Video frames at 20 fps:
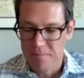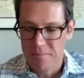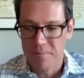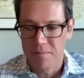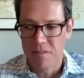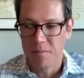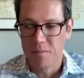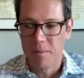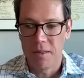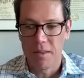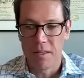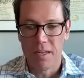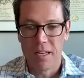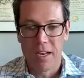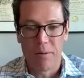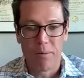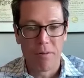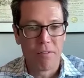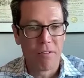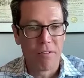spend the day
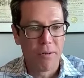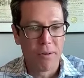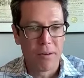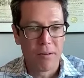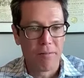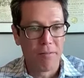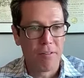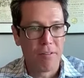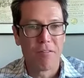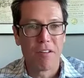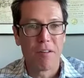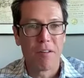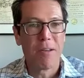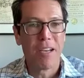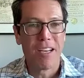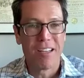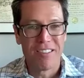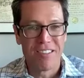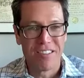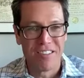reviewing fifty
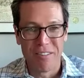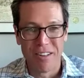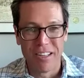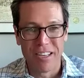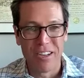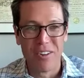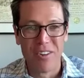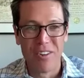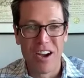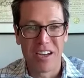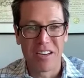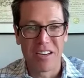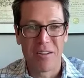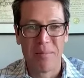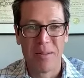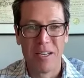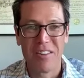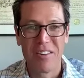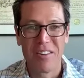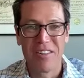pages of legal
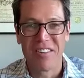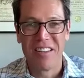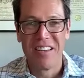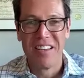documents.